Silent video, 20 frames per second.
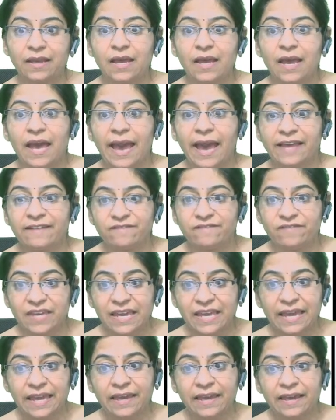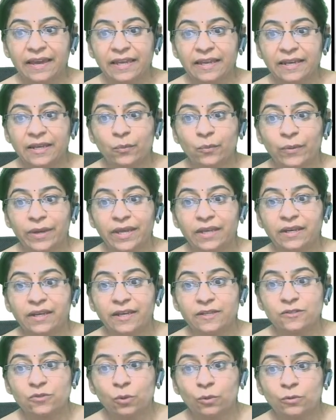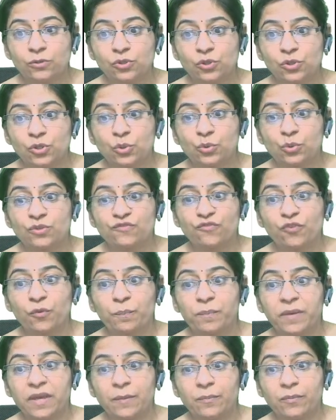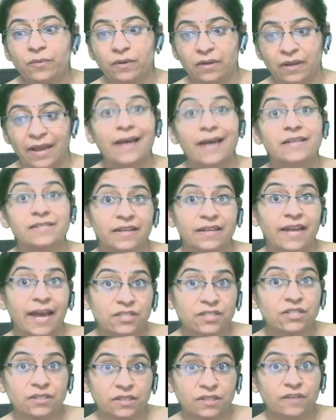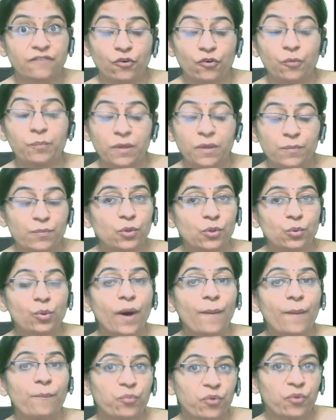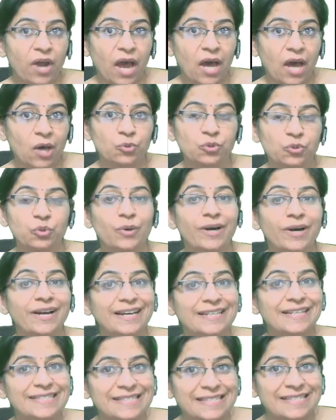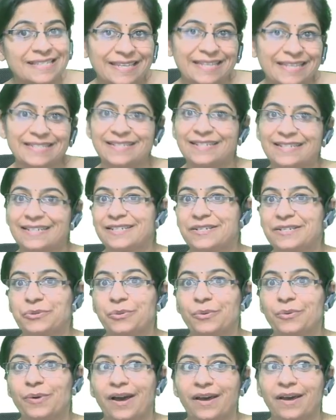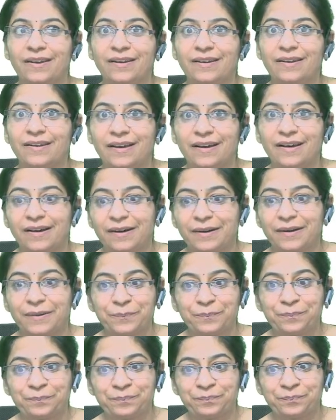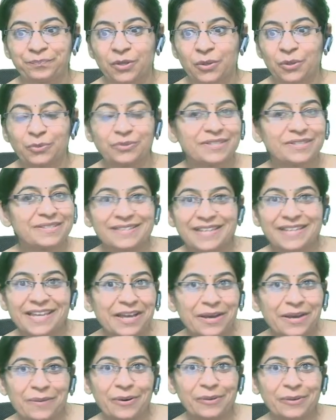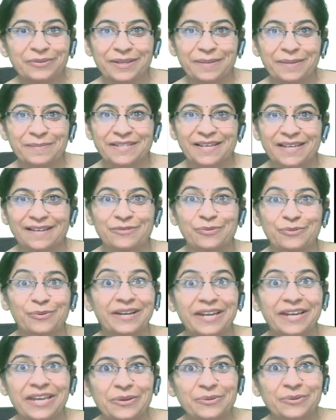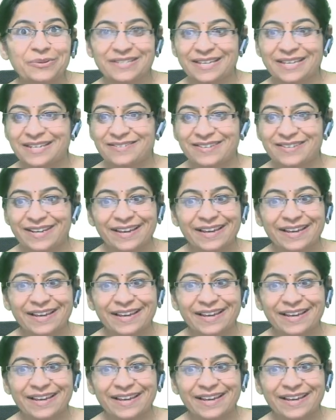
And VANE vain is also used for people as an adjective for people who are proud, who are conceited, who just think about themselves, who are egocentric.